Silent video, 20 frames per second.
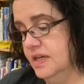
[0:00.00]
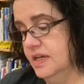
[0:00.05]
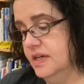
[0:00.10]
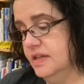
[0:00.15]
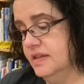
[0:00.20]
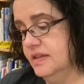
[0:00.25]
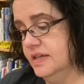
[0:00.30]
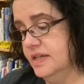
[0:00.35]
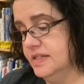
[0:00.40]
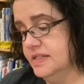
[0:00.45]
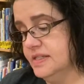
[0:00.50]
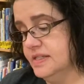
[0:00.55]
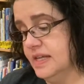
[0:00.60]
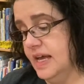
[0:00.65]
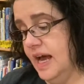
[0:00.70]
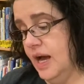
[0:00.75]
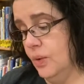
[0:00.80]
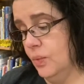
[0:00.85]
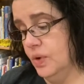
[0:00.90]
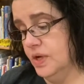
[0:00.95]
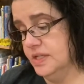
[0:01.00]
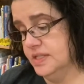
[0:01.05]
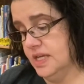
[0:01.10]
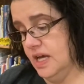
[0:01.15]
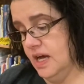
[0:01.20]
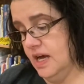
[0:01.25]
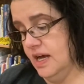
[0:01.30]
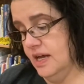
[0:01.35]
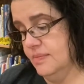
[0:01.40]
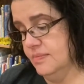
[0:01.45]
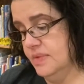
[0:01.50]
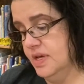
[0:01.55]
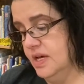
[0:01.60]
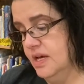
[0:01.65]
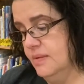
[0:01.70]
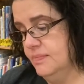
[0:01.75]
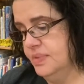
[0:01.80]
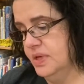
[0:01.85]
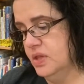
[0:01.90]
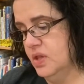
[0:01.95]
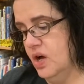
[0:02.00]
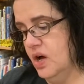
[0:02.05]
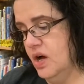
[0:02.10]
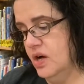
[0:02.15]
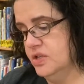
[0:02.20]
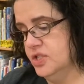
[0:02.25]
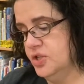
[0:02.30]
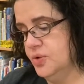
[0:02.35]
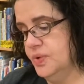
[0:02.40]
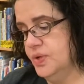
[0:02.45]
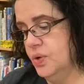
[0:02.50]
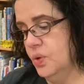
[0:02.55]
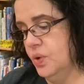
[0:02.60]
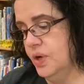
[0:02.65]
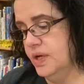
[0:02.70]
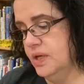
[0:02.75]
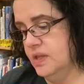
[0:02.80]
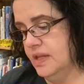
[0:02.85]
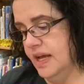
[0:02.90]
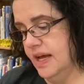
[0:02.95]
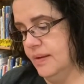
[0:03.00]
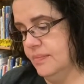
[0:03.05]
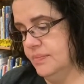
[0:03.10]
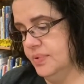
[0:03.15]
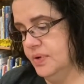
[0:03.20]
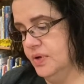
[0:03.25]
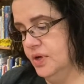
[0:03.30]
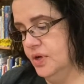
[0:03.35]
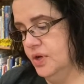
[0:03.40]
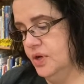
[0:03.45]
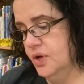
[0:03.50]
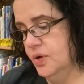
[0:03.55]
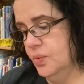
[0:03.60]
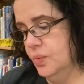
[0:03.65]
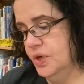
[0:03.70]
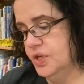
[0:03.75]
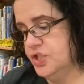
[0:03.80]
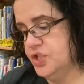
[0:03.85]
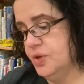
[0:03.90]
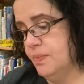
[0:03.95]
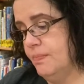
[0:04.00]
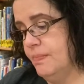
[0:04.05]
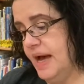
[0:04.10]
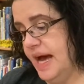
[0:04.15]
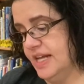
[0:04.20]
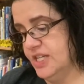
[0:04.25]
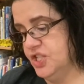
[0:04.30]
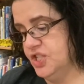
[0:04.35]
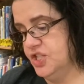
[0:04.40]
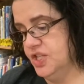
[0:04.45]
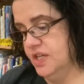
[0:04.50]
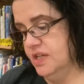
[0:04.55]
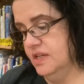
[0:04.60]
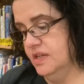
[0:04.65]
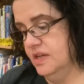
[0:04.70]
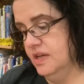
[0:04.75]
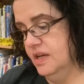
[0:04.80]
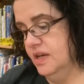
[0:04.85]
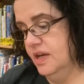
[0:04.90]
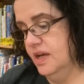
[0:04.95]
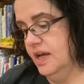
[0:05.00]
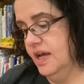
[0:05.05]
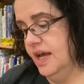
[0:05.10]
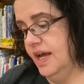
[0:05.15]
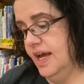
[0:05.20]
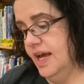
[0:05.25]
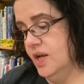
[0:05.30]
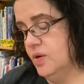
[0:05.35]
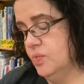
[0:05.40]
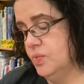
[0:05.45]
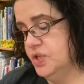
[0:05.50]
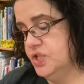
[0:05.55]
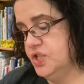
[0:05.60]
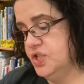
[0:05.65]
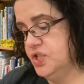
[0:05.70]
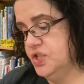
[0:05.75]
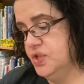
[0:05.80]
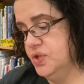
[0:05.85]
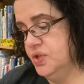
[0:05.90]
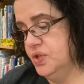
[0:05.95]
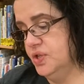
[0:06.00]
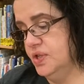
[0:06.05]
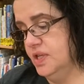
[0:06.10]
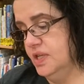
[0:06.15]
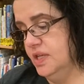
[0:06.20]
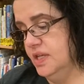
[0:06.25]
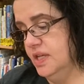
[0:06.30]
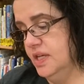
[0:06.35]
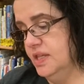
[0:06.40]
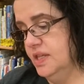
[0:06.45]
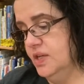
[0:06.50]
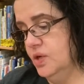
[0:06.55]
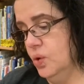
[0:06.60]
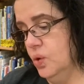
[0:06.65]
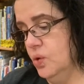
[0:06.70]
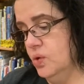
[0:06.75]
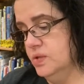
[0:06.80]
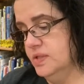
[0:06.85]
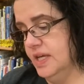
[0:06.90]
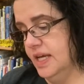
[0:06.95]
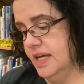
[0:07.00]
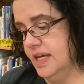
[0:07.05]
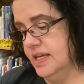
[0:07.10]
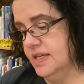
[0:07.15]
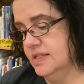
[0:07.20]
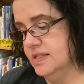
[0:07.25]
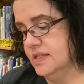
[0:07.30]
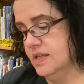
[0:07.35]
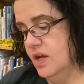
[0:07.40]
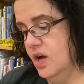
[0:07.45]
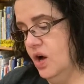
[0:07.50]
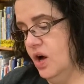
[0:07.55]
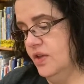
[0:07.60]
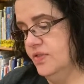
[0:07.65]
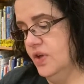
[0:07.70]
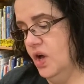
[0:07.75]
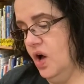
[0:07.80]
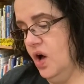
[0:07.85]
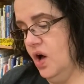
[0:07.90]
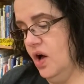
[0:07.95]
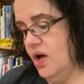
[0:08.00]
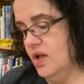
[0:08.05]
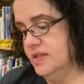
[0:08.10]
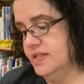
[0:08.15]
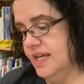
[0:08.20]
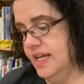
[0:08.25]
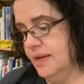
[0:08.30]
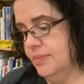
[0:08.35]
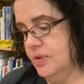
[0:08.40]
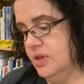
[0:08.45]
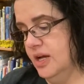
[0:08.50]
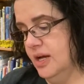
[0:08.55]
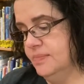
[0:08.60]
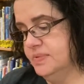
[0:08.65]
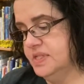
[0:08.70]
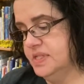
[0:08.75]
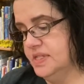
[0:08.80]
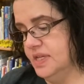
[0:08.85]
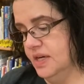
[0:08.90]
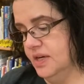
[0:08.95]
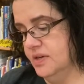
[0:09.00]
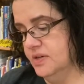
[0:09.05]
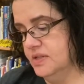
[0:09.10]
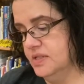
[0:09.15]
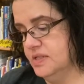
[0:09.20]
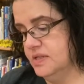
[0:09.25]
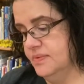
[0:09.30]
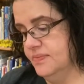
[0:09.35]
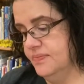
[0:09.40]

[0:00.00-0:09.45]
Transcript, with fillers: This, at one time, belonged to an oil lamp, which matched it, and which stood in the old days on the hall table upstairs.